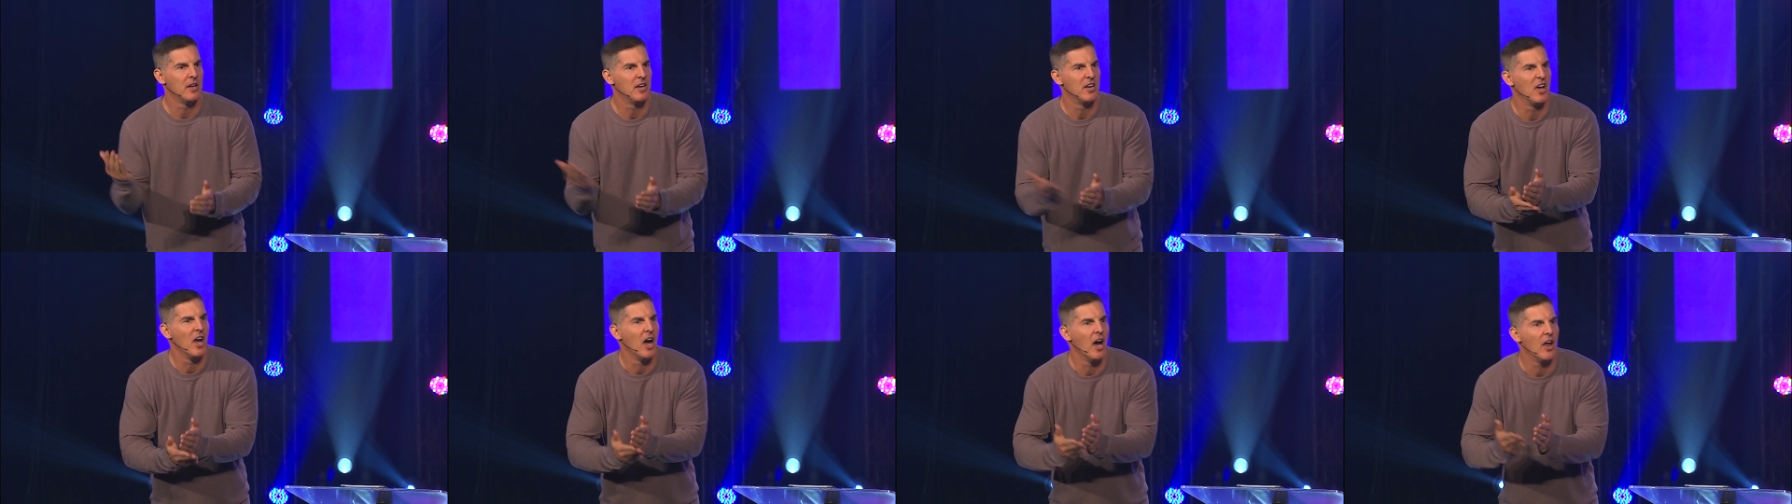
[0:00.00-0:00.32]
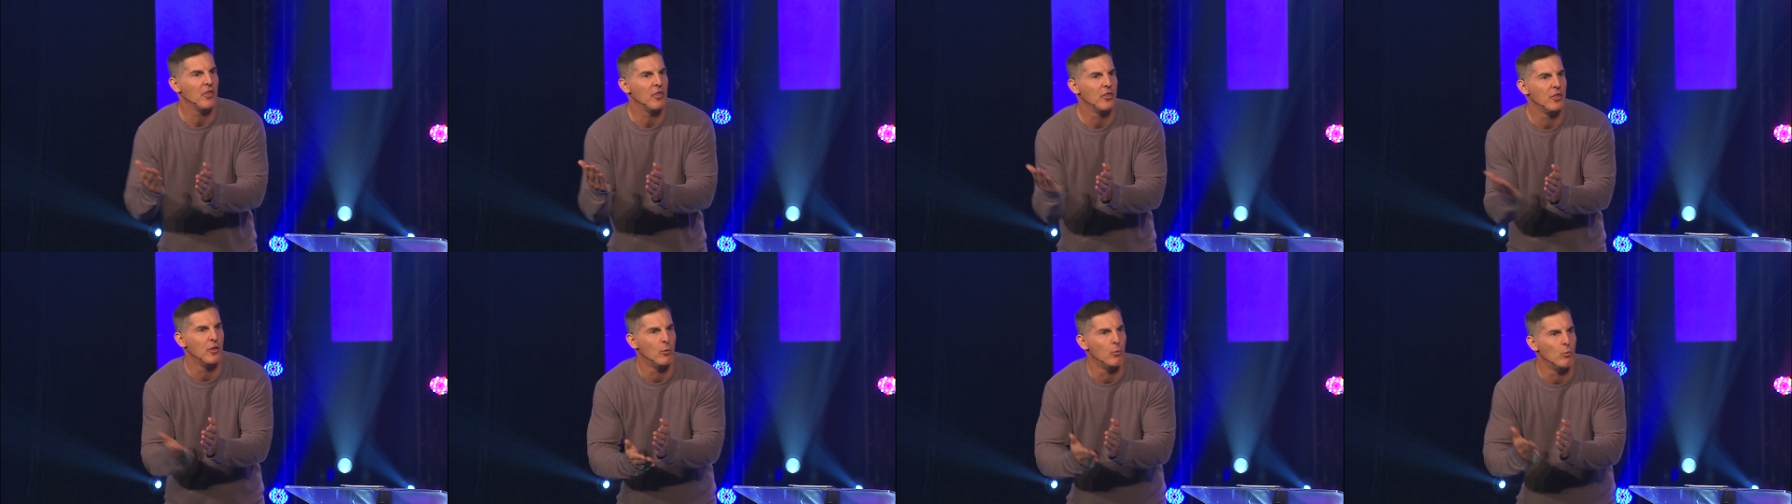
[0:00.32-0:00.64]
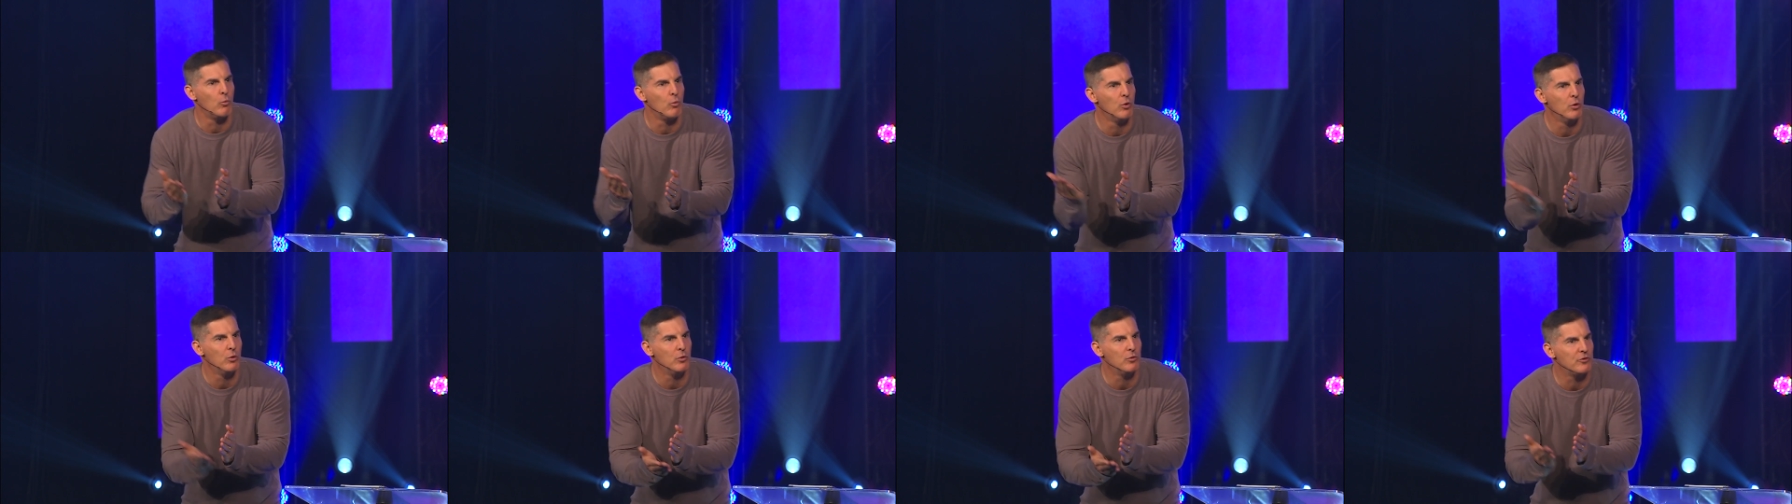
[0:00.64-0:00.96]
cut the
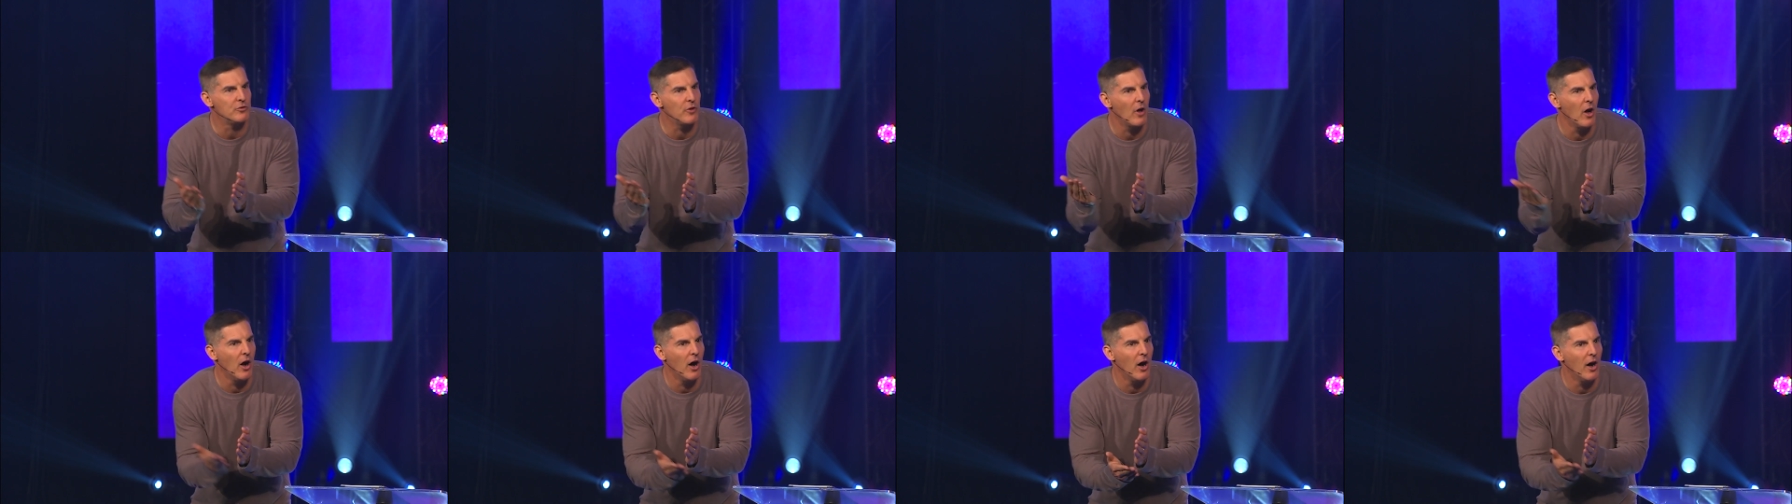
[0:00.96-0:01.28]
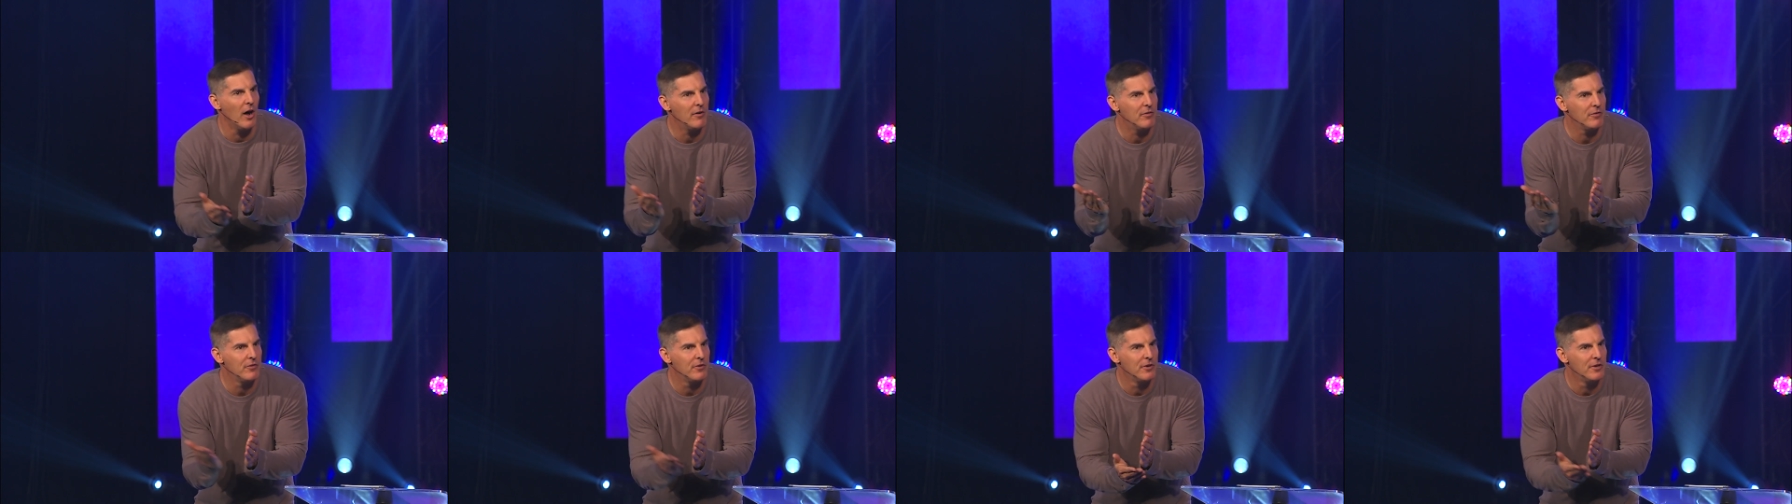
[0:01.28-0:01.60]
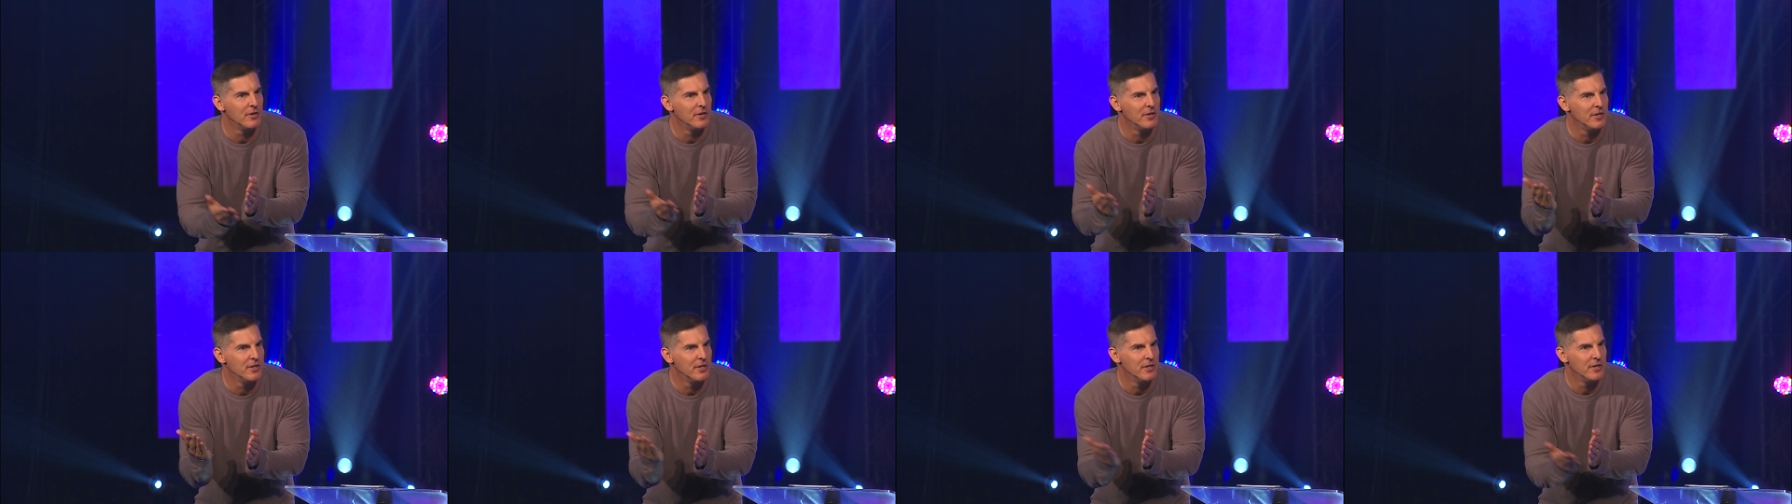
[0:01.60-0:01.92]
roots off
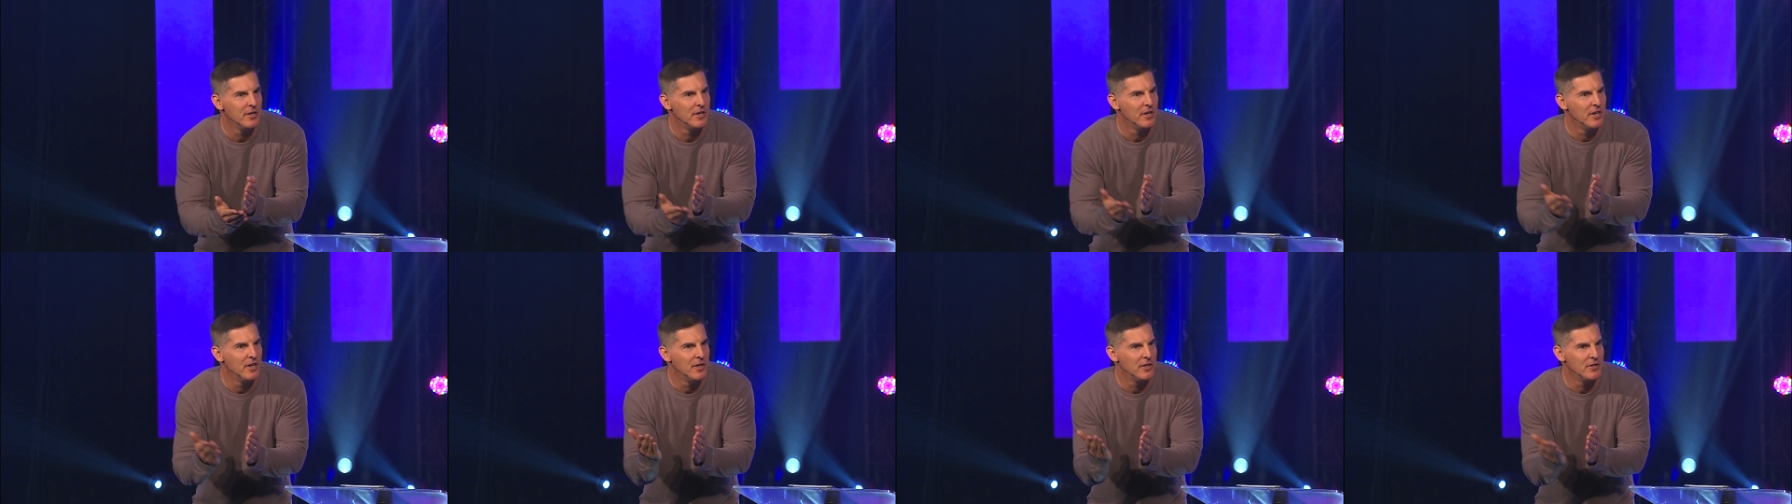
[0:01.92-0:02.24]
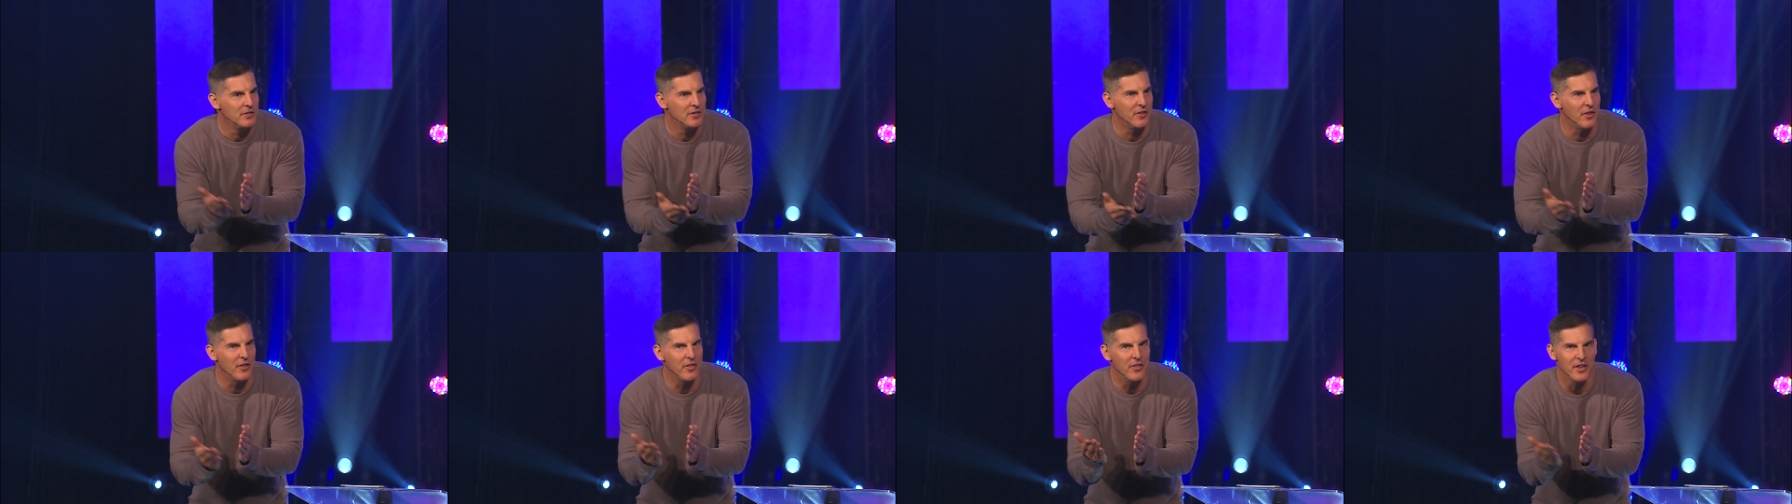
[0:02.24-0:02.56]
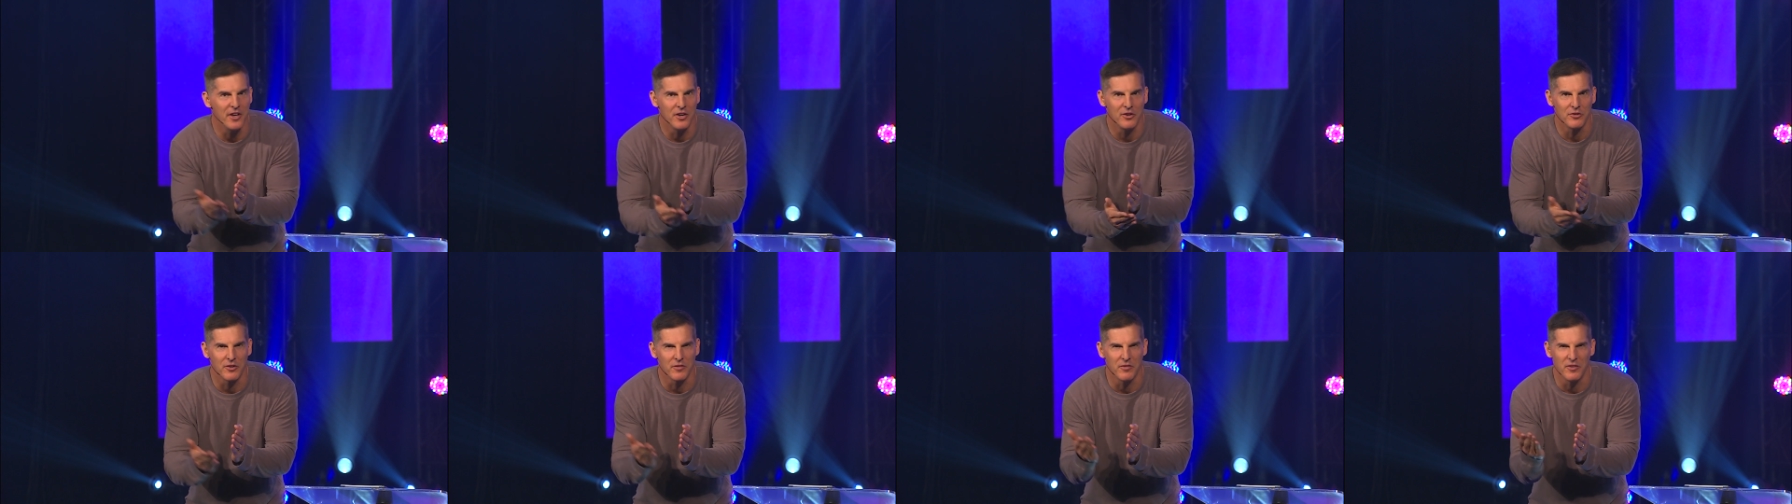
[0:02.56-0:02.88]
to the
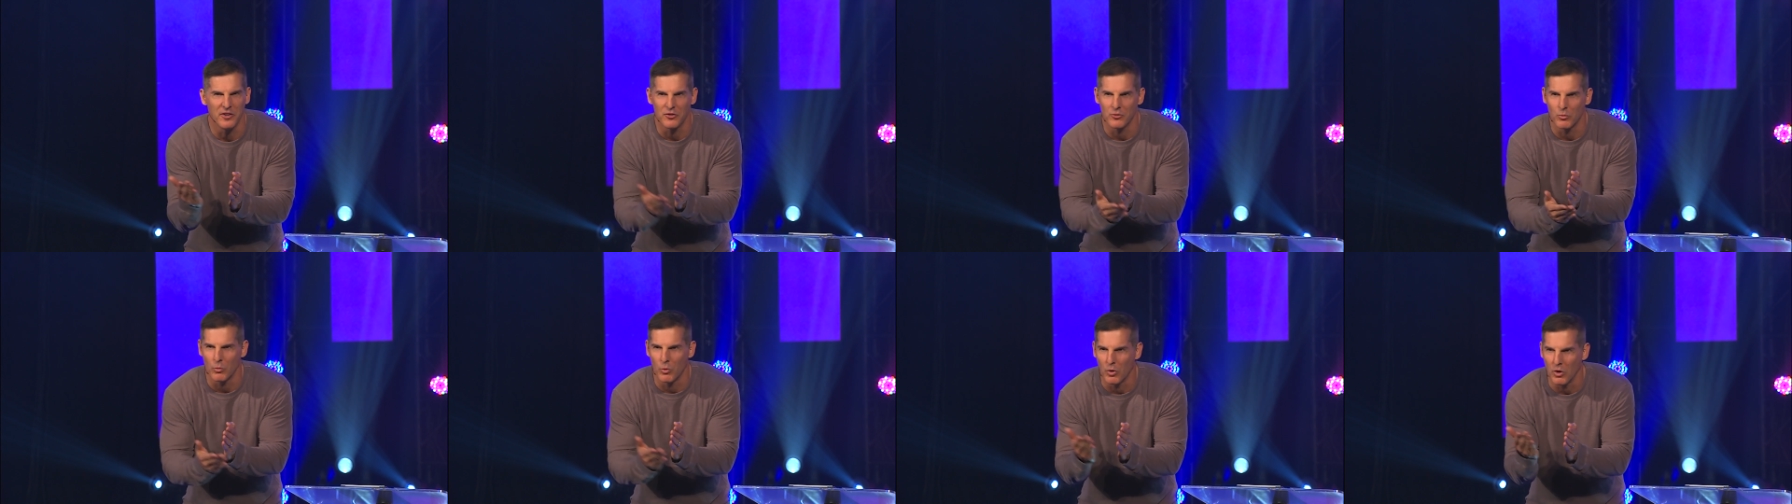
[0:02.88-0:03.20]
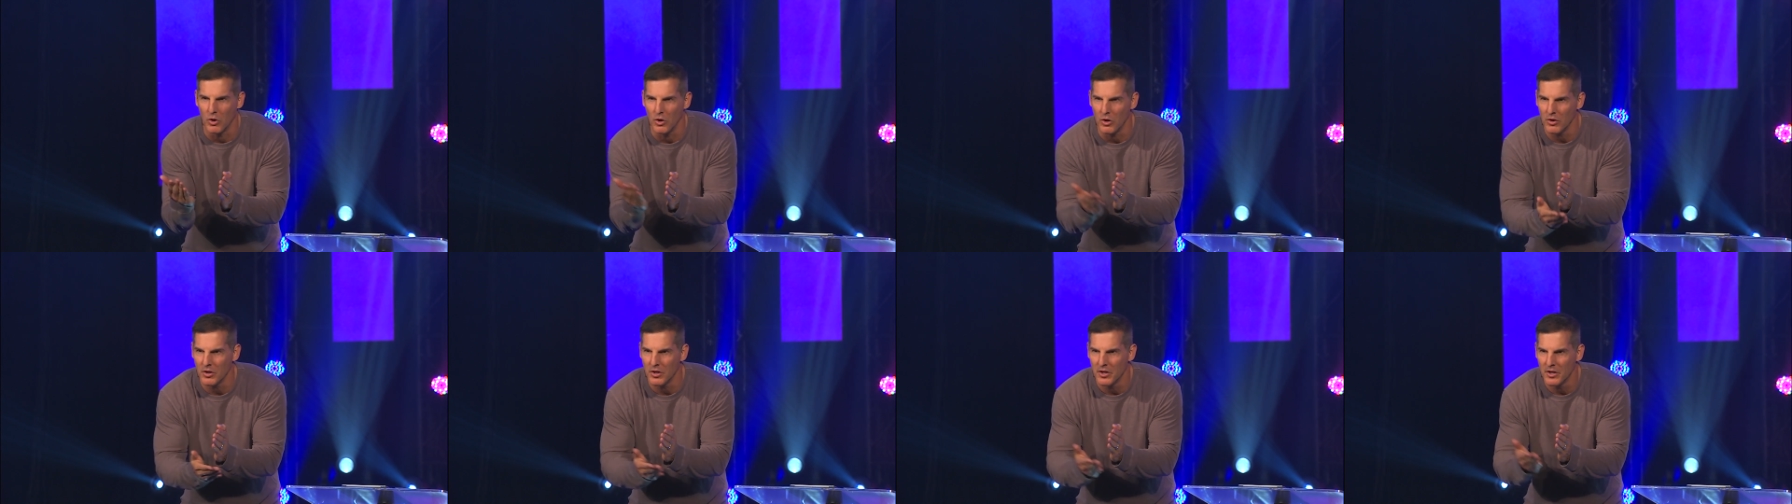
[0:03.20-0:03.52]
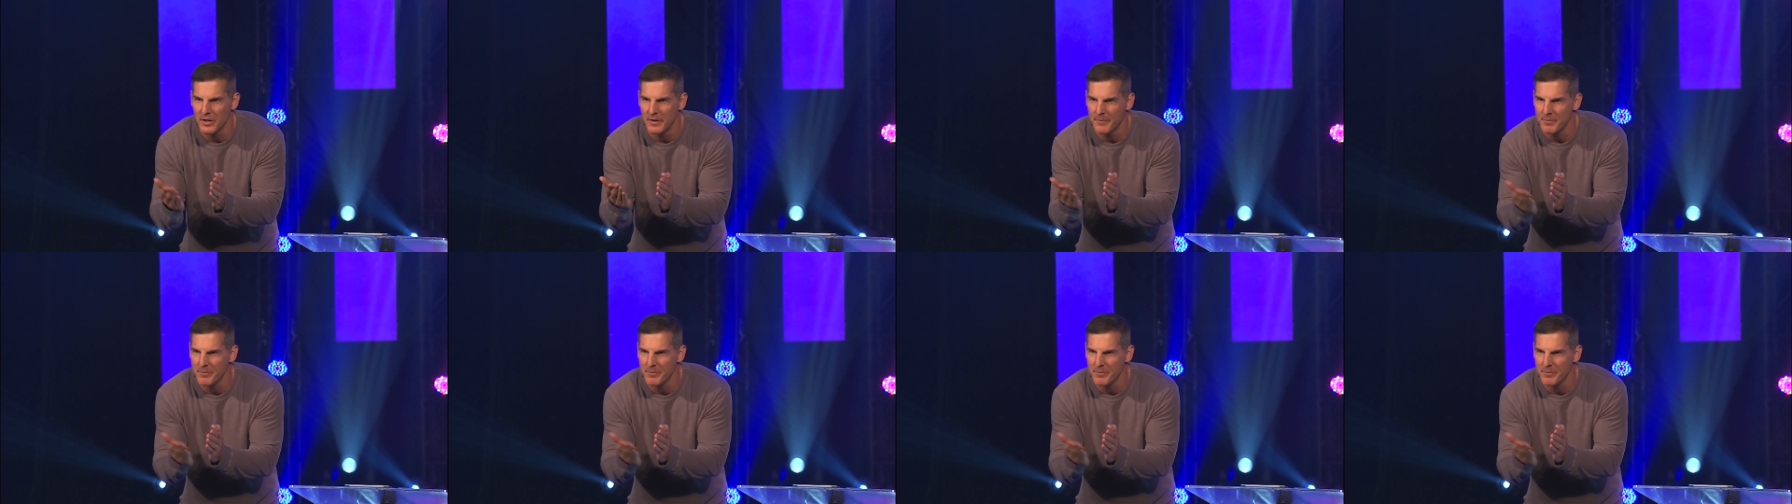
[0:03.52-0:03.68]
things of this world